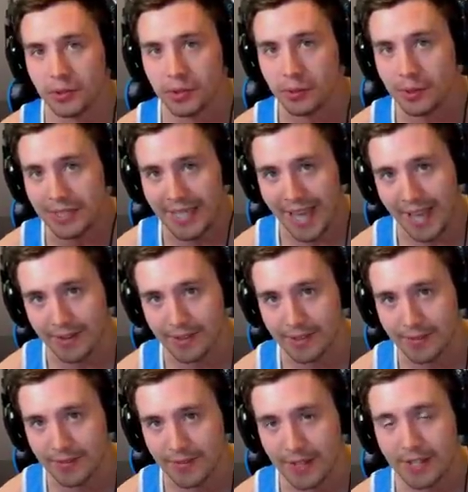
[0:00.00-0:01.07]
to get.
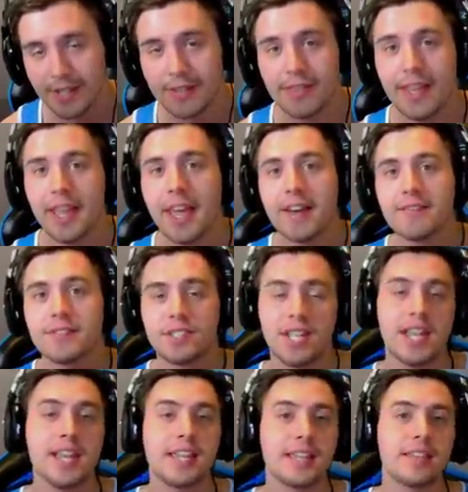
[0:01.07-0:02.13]
They have
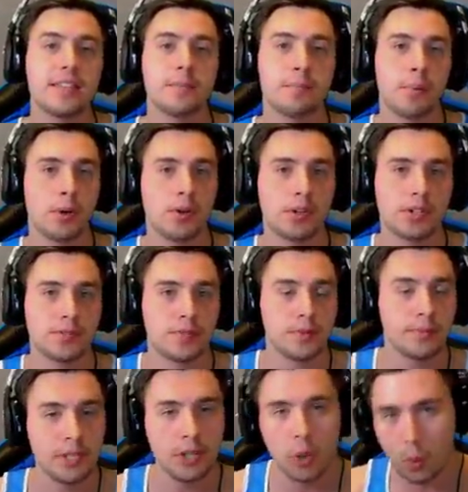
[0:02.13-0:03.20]
taken the perks from
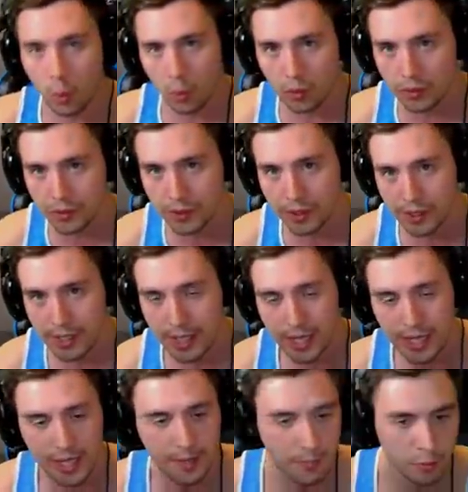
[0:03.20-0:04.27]
the old
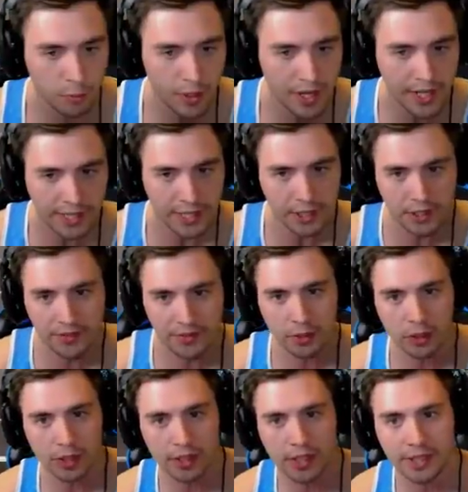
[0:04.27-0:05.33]
um, raid gear. If you
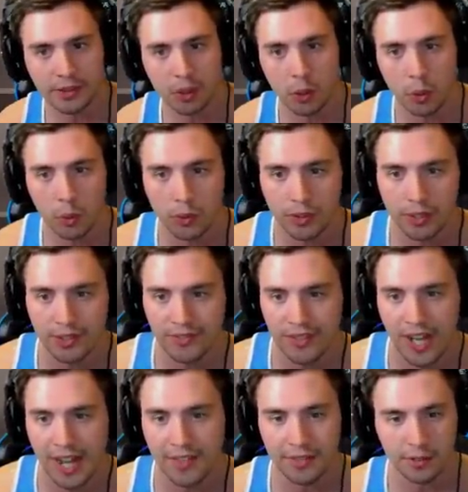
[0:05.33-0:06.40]
look at like the old
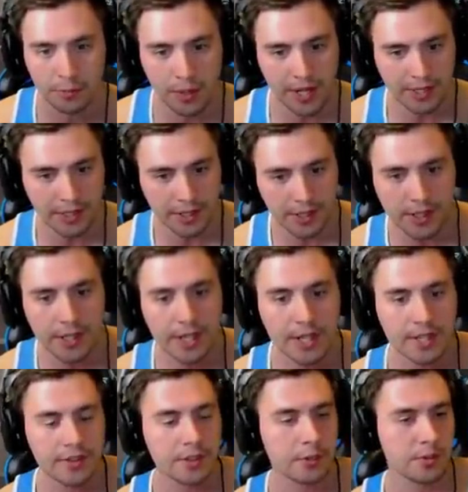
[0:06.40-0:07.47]
Leviathan raid gear,
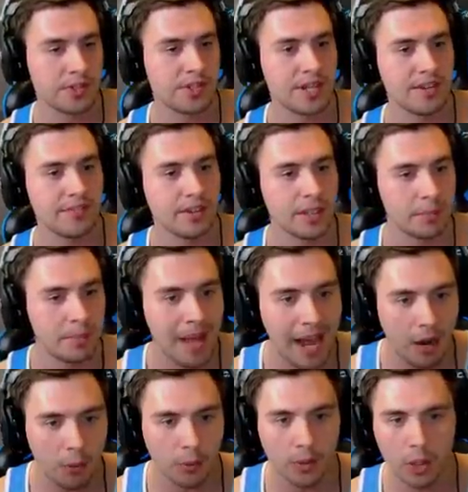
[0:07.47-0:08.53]
there was stuff like
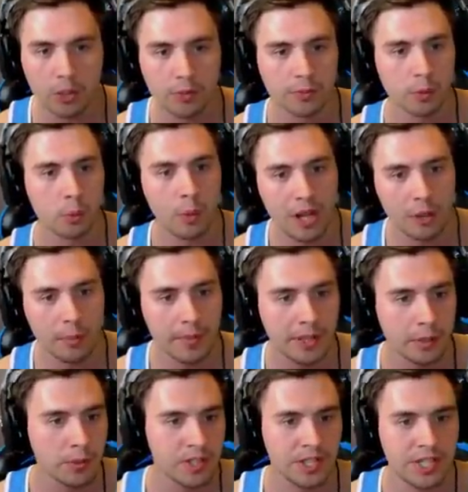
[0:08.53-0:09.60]
Power
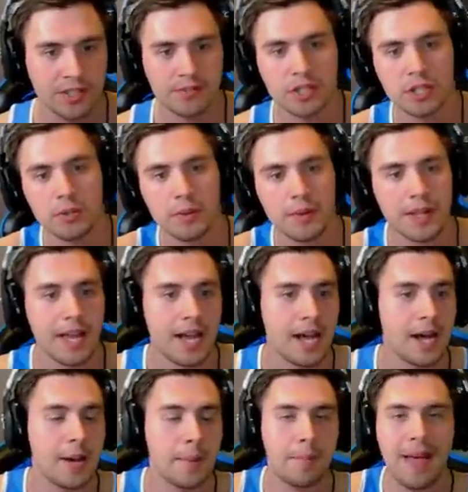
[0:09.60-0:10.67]
Overwhelming, which gives you
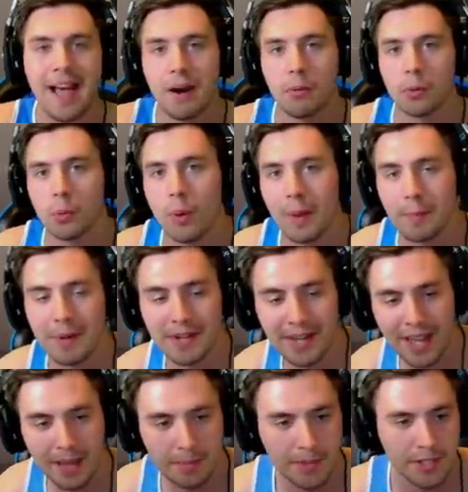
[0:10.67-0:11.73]
uh, power weapon
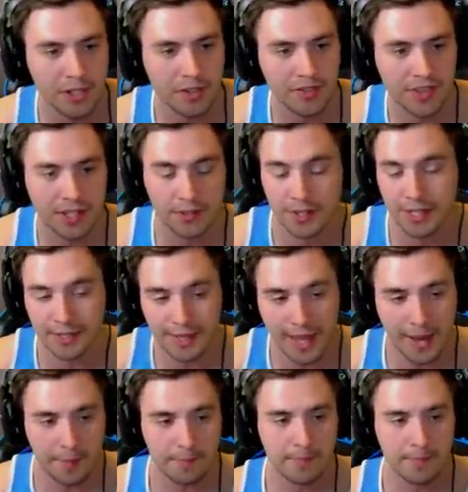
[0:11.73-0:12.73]
damage and things like that.